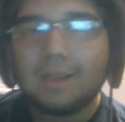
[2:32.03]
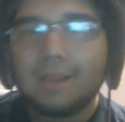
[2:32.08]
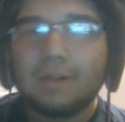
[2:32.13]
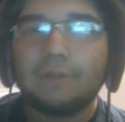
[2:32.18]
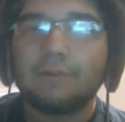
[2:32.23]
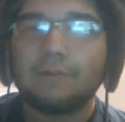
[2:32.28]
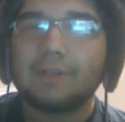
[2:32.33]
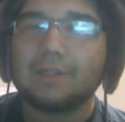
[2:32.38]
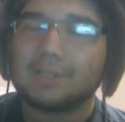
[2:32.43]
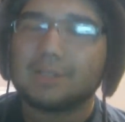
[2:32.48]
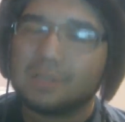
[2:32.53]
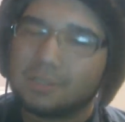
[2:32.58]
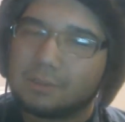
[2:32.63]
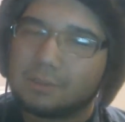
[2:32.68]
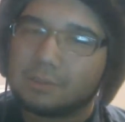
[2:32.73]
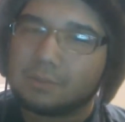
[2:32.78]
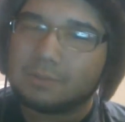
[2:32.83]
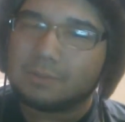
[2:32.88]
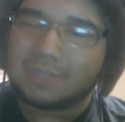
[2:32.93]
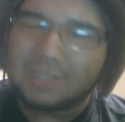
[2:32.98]
Don't forget to
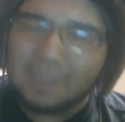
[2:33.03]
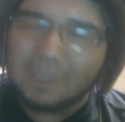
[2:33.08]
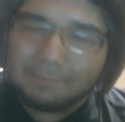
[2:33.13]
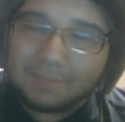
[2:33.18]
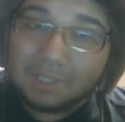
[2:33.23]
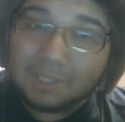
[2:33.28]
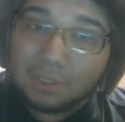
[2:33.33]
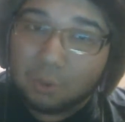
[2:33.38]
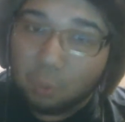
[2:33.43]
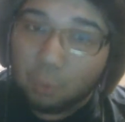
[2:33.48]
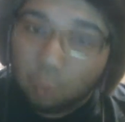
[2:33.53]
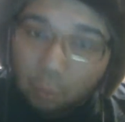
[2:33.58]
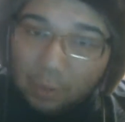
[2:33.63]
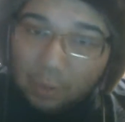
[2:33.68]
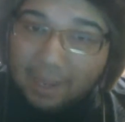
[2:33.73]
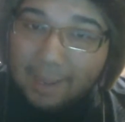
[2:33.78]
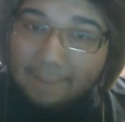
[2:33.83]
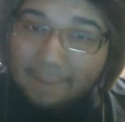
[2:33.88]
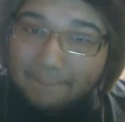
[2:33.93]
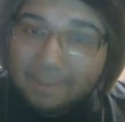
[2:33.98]

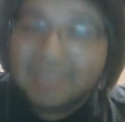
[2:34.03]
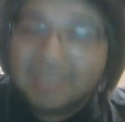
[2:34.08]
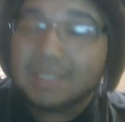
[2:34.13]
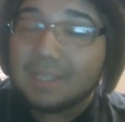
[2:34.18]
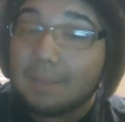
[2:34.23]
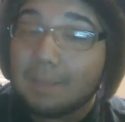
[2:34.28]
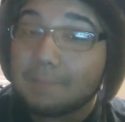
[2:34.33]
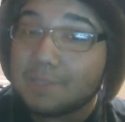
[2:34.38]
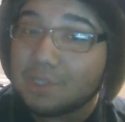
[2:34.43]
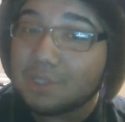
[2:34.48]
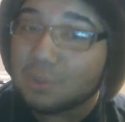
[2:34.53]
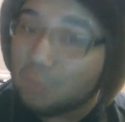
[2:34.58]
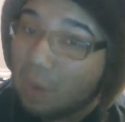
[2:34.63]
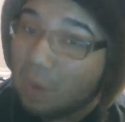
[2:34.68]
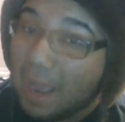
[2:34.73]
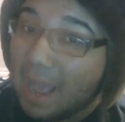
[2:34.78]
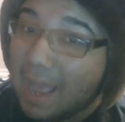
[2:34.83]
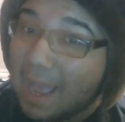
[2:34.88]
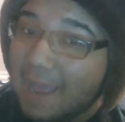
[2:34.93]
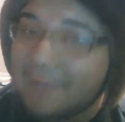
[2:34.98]
subscribe.
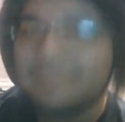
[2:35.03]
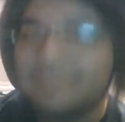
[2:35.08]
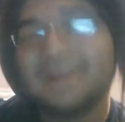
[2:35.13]
Subscribe.